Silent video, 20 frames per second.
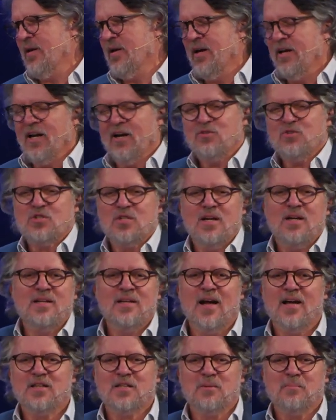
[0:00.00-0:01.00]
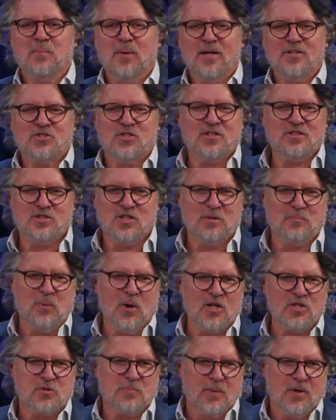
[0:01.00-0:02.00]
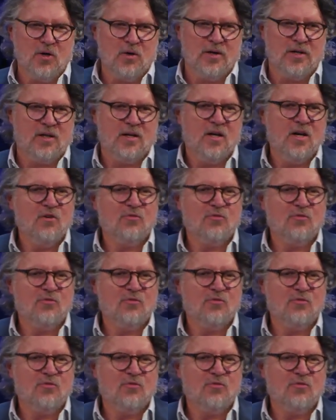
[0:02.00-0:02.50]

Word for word: And I've seen that, the blessings and the prosperity